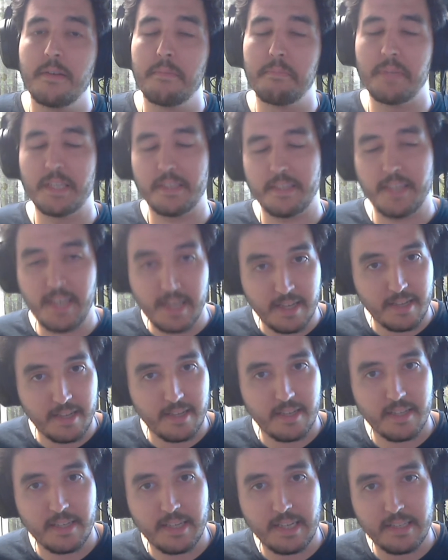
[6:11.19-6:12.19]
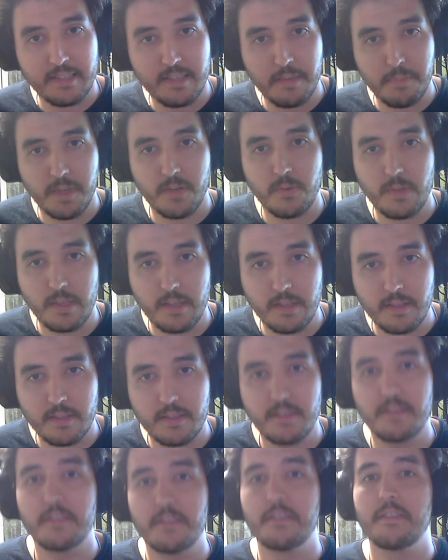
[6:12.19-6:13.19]
But yeah, that's about it.
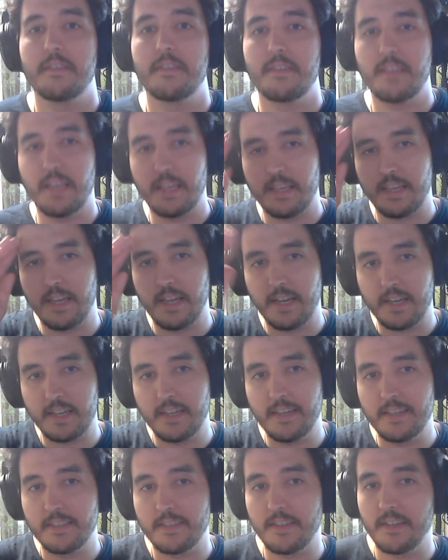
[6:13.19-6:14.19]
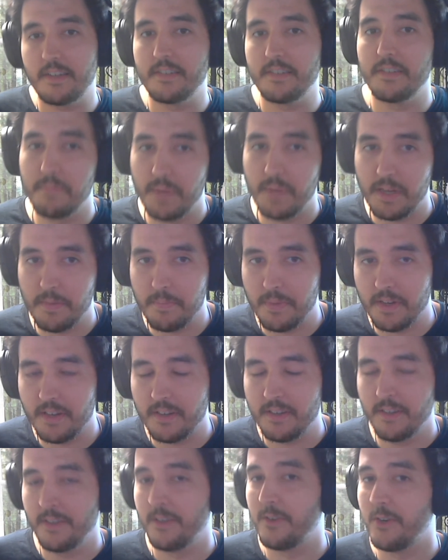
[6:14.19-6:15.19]
Take care guys, and remember,
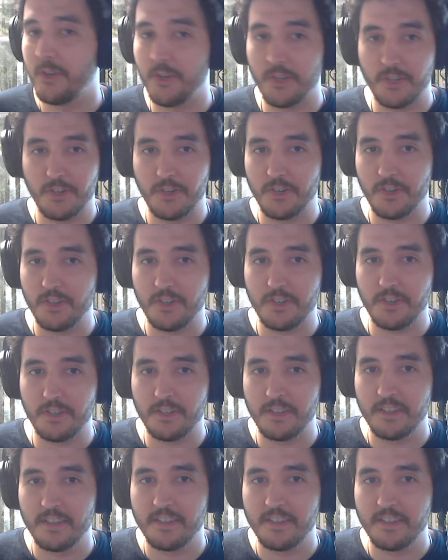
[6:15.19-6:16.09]
hoi hoi hoi.